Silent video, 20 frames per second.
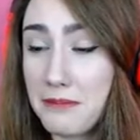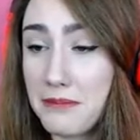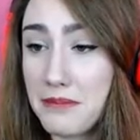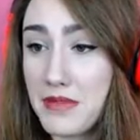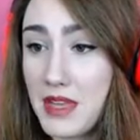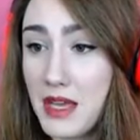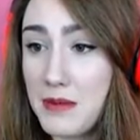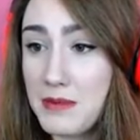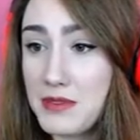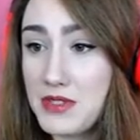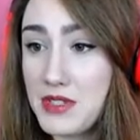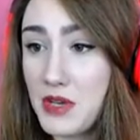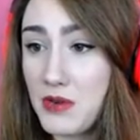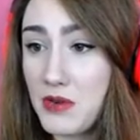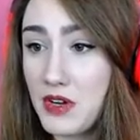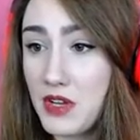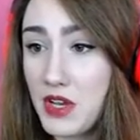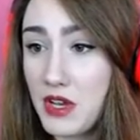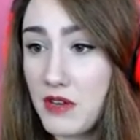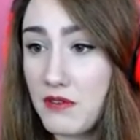I'm so
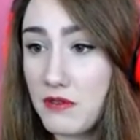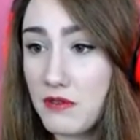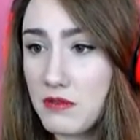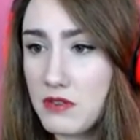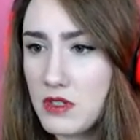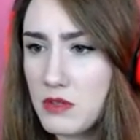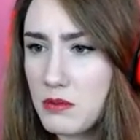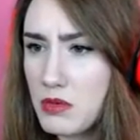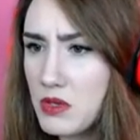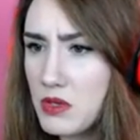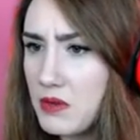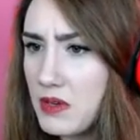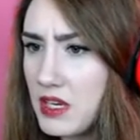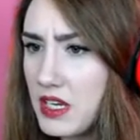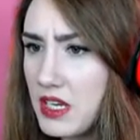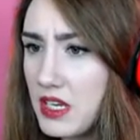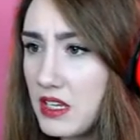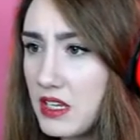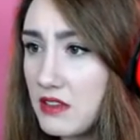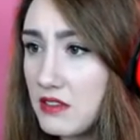uncomfortable right
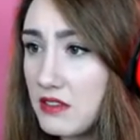now.